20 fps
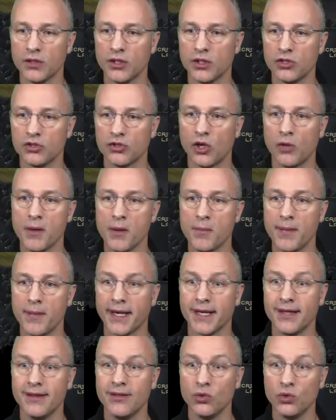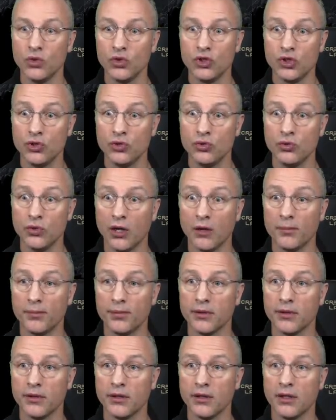So I'll be picking those 2 up
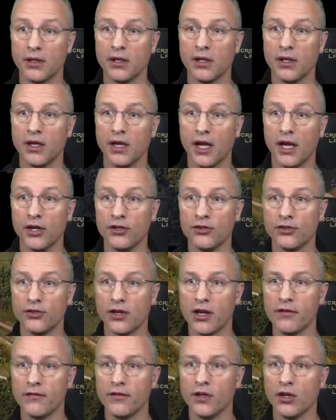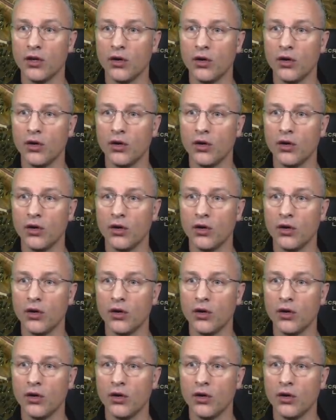and driving